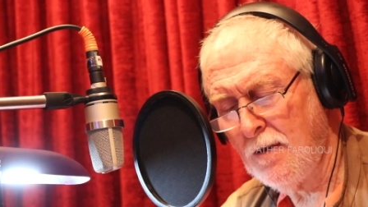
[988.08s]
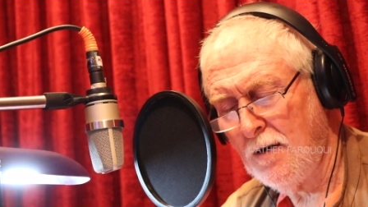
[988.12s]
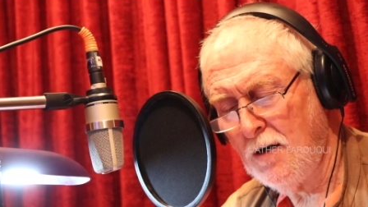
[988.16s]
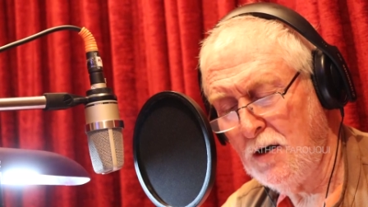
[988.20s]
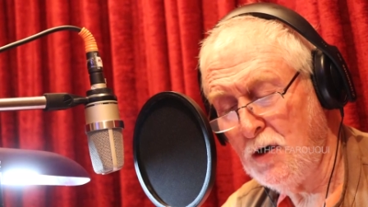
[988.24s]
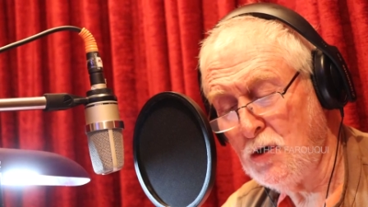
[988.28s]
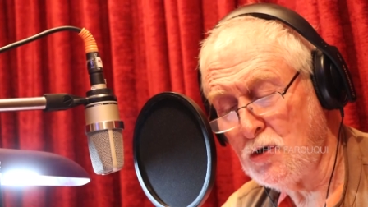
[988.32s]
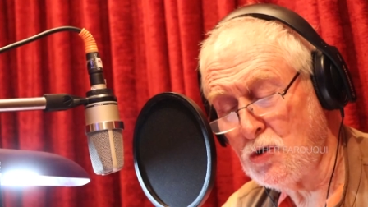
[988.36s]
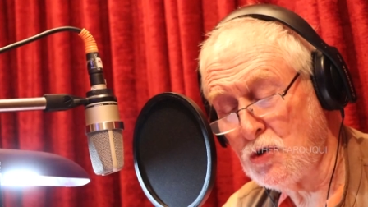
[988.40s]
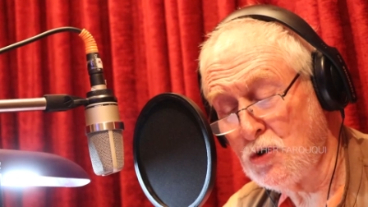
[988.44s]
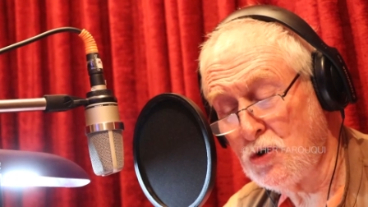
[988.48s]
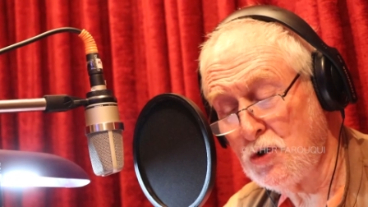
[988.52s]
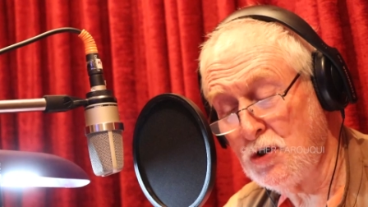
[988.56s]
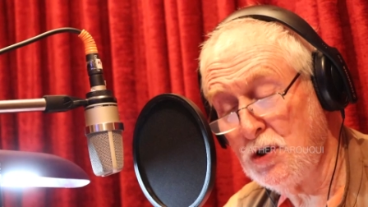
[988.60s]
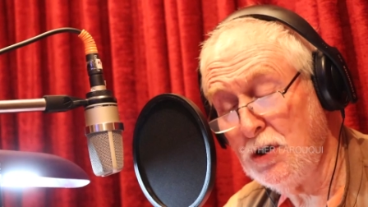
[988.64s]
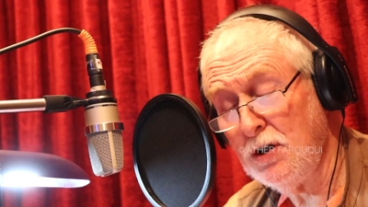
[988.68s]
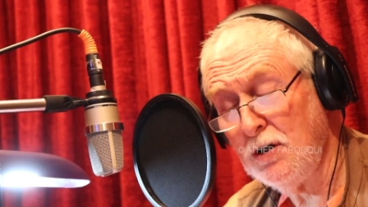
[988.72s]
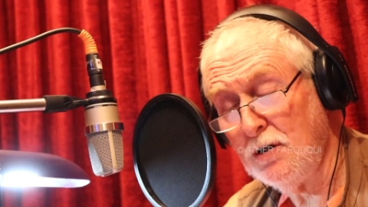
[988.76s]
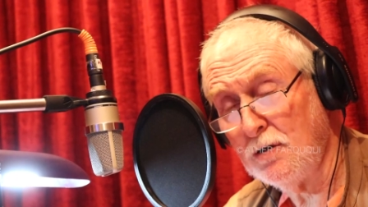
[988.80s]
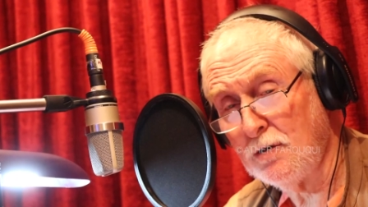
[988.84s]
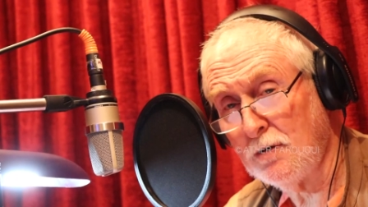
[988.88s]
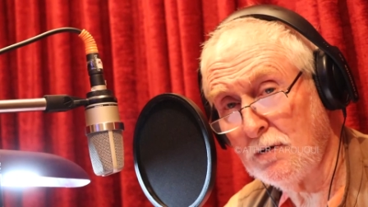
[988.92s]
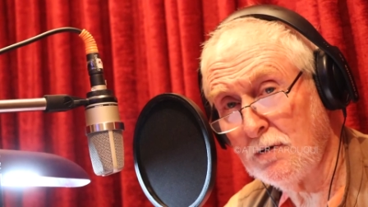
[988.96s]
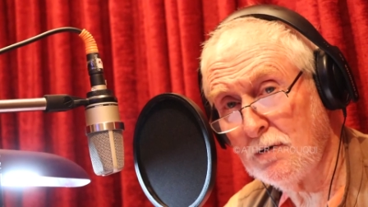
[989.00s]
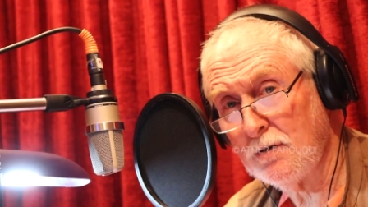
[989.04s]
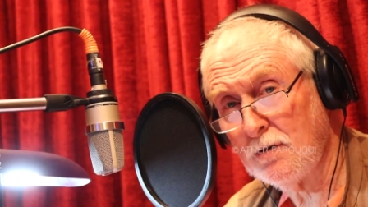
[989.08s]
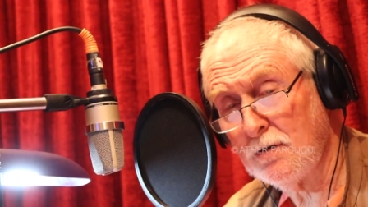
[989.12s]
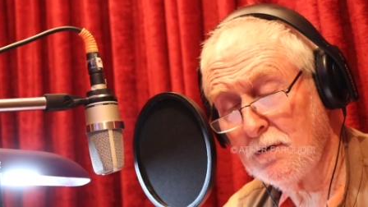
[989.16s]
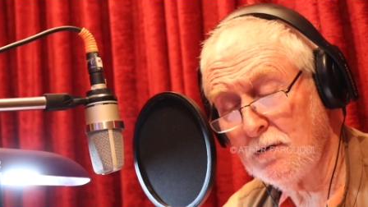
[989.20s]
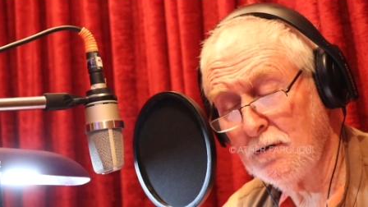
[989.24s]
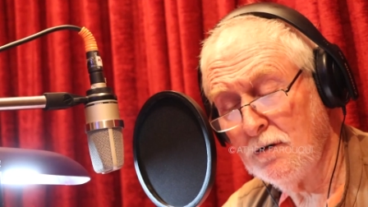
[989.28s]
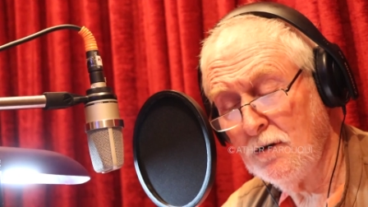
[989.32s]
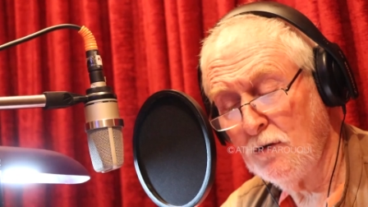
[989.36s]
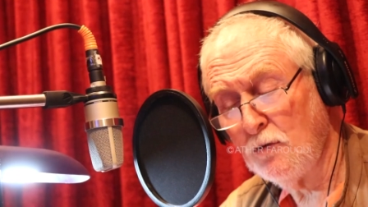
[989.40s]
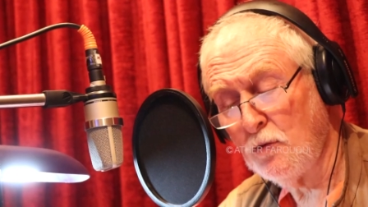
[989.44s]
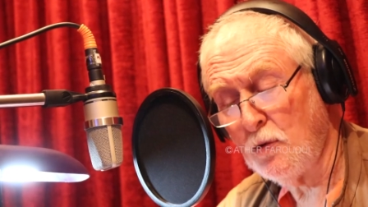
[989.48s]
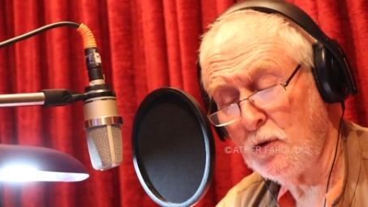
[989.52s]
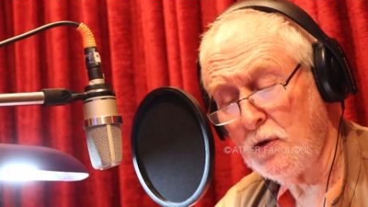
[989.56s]
His teeth
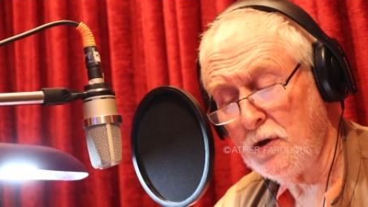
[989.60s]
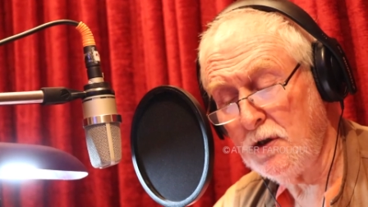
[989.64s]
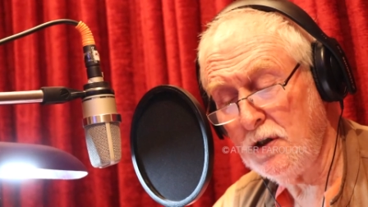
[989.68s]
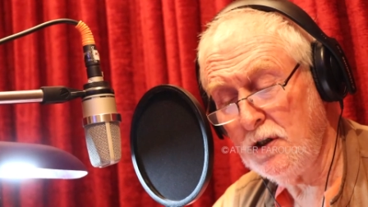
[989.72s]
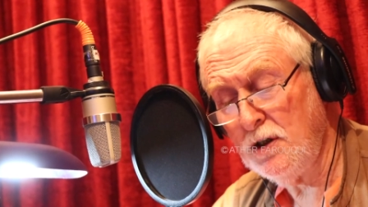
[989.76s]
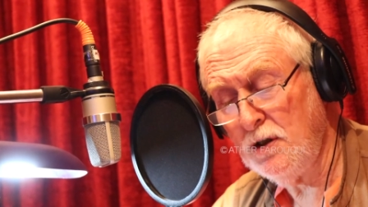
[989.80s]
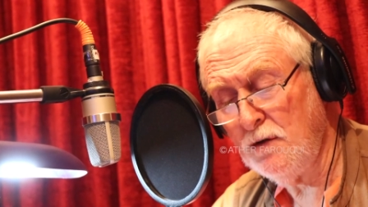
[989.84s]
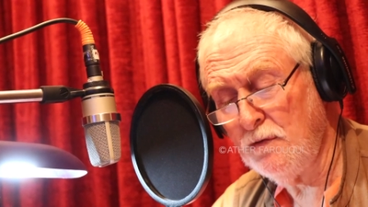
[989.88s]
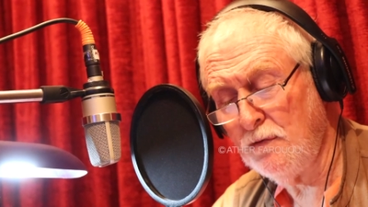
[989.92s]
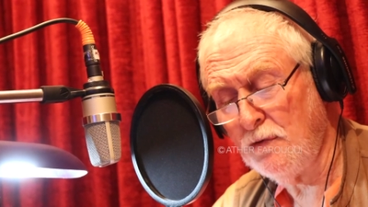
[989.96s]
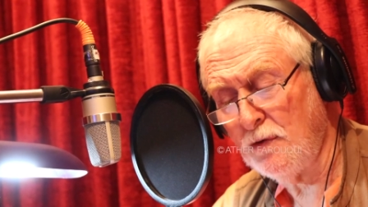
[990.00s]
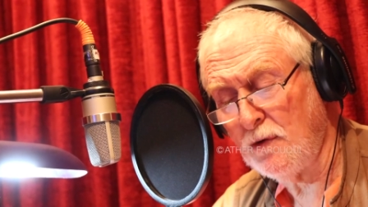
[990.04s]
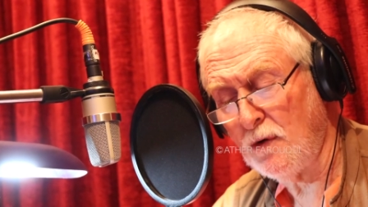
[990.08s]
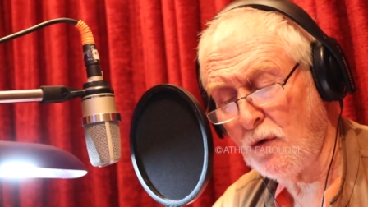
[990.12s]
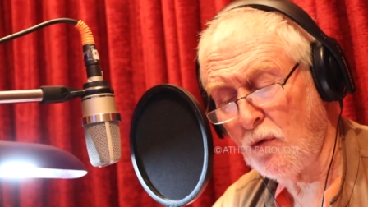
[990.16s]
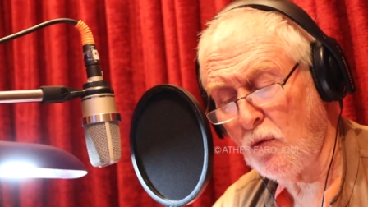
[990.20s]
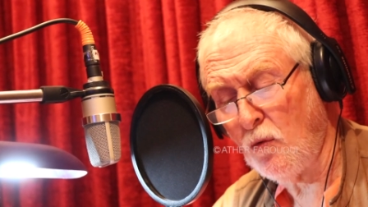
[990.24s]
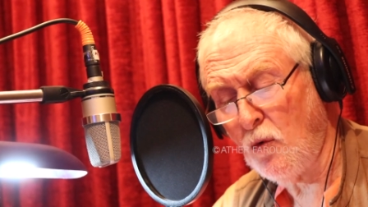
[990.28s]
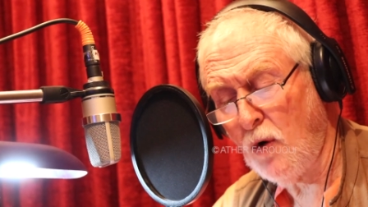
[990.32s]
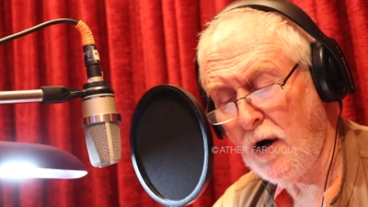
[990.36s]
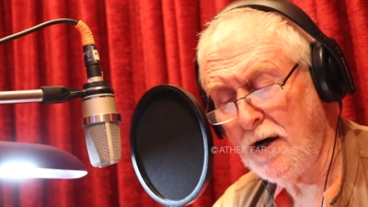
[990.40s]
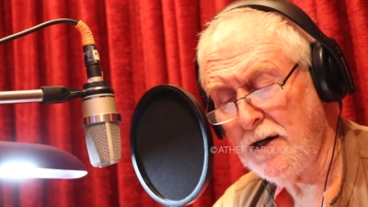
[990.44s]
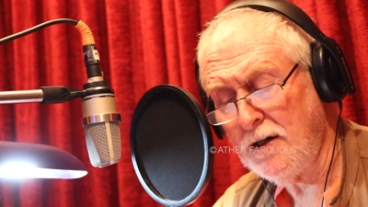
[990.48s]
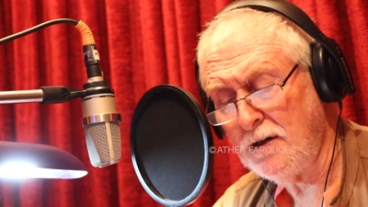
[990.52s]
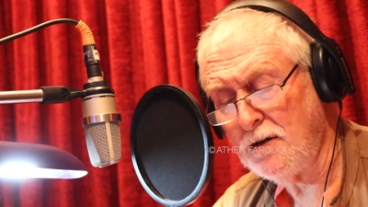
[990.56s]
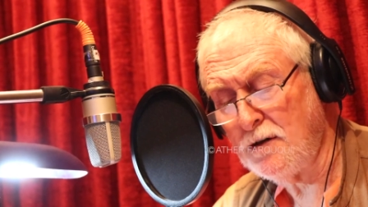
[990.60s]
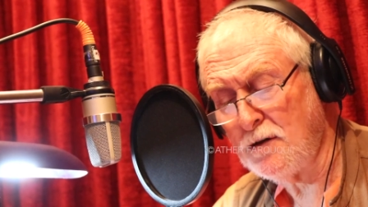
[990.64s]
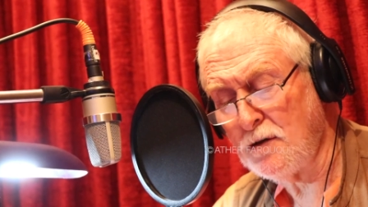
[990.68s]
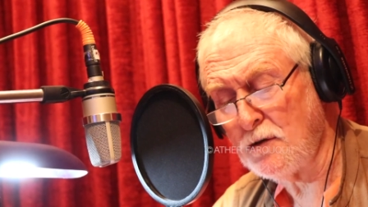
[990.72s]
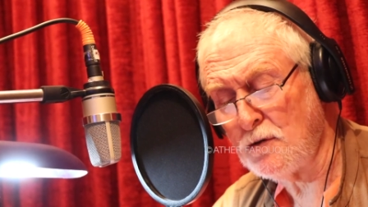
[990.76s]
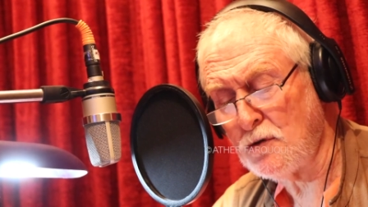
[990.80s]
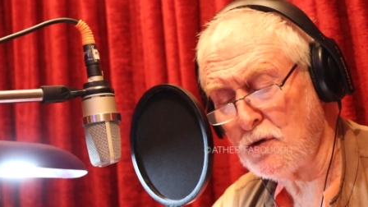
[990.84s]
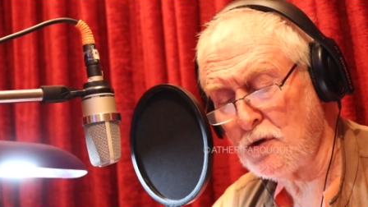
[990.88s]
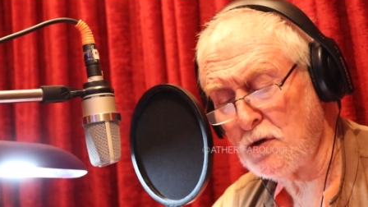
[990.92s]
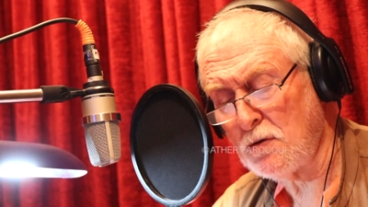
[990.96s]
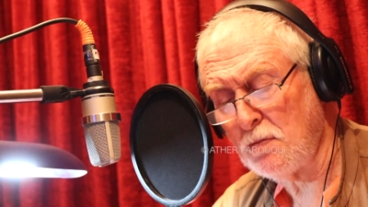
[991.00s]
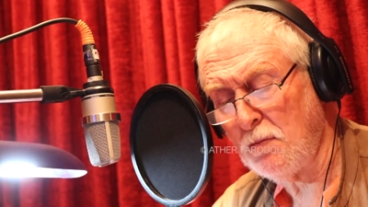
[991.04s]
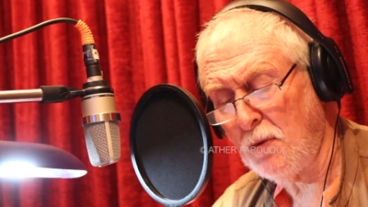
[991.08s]
were even, white
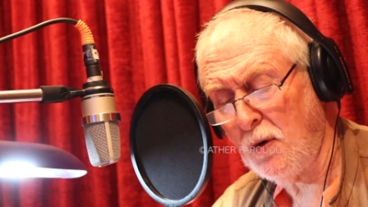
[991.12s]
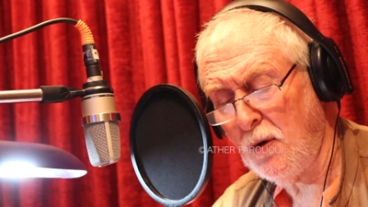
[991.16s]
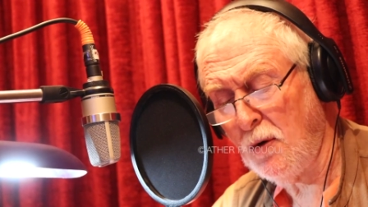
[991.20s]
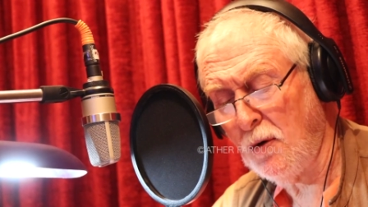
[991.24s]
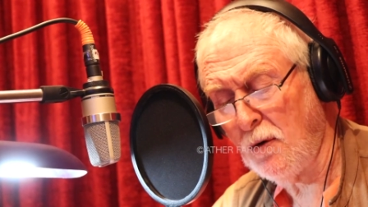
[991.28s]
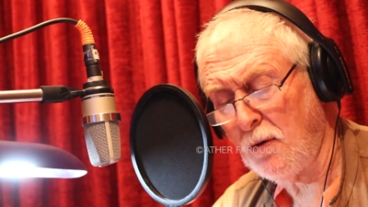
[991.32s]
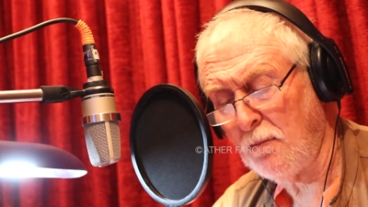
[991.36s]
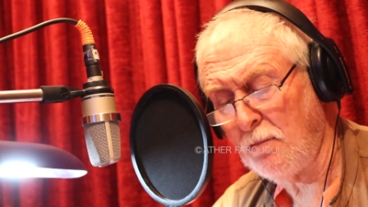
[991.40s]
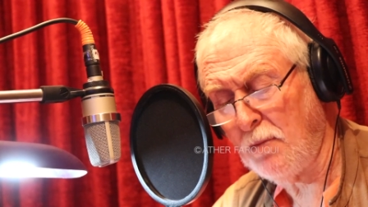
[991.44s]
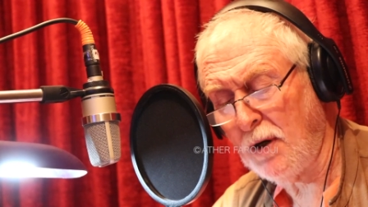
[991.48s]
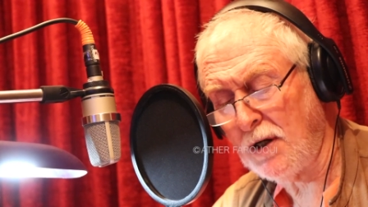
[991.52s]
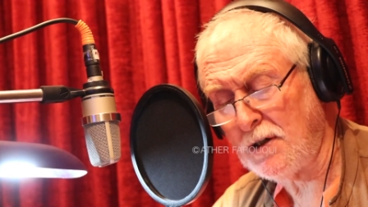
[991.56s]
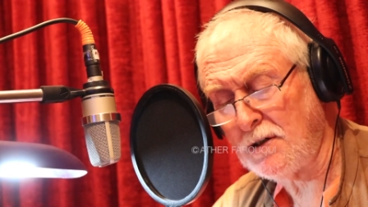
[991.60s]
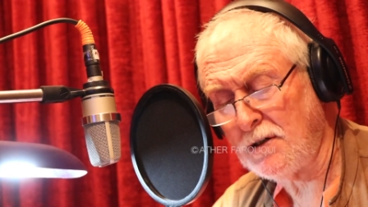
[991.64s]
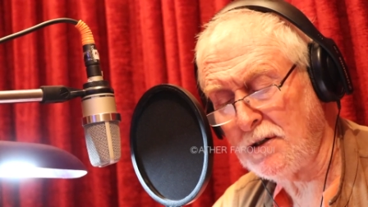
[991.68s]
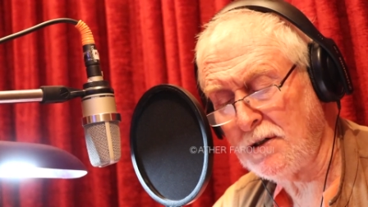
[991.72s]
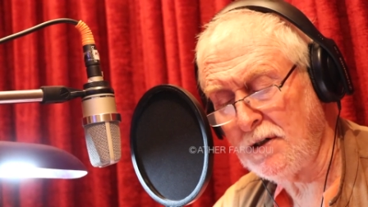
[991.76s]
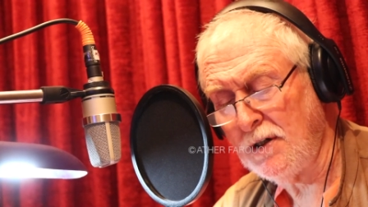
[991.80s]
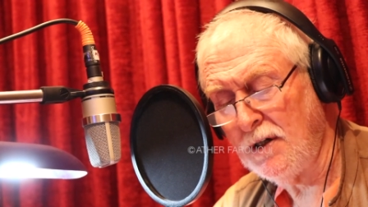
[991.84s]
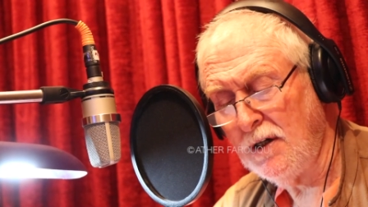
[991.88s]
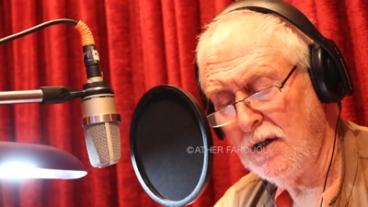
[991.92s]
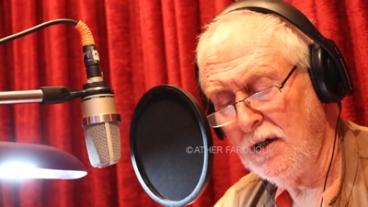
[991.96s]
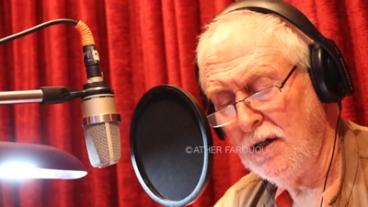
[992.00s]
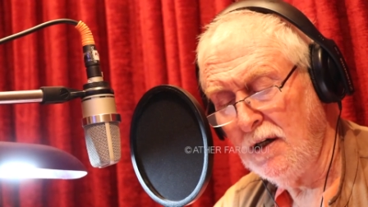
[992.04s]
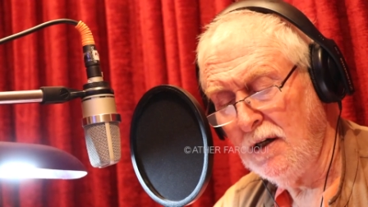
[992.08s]
and small, but